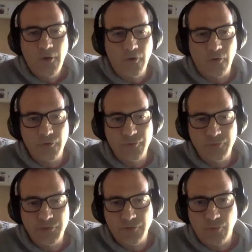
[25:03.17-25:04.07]
or you
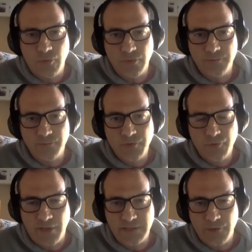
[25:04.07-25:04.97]
need to um,
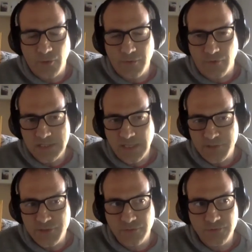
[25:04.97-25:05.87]
create a new
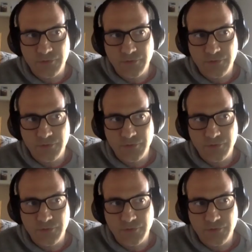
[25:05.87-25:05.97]
authorization,